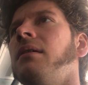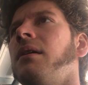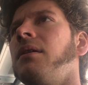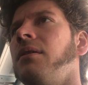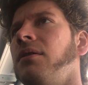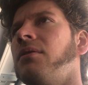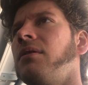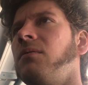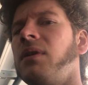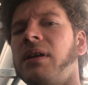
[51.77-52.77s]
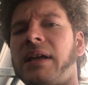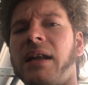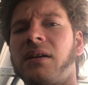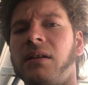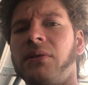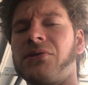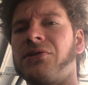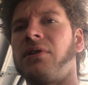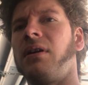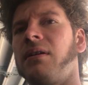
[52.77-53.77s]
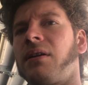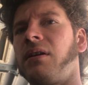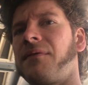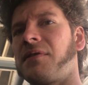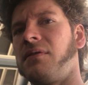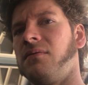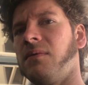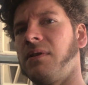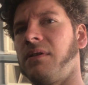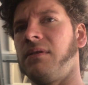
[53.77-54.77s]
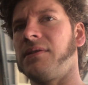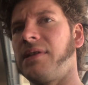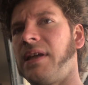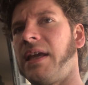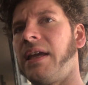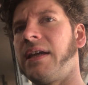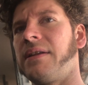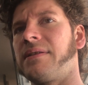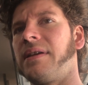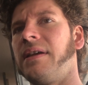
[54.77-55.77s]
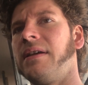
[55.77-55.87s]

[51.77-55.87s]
You're going to want to kind of close your heart off to the world. And